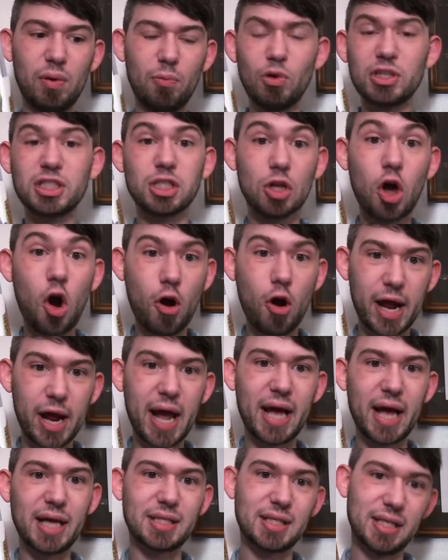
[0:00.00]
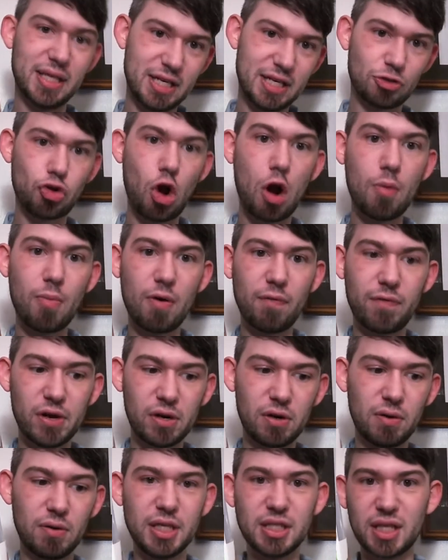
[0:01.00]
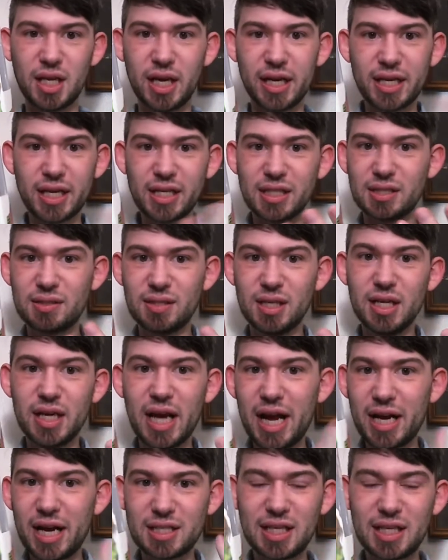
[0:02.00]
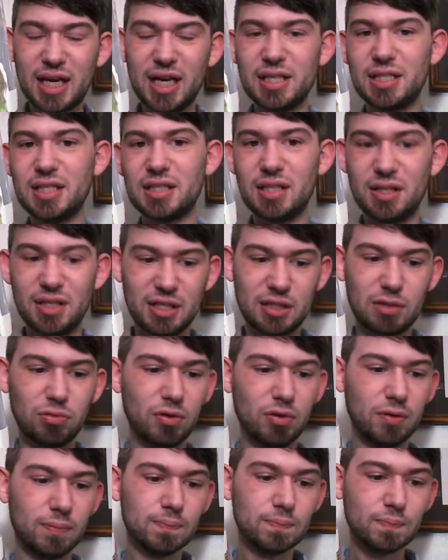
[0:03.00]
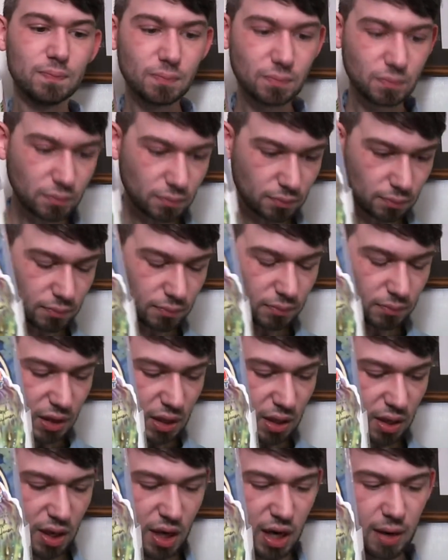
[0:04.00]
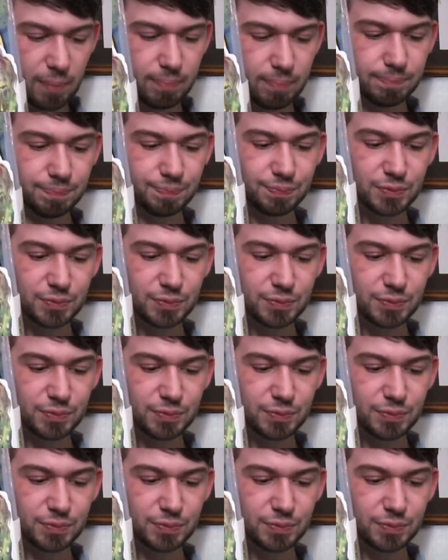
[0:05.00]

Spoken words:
was lard-ass in Tromaville. He's like an ex-scientist in this one.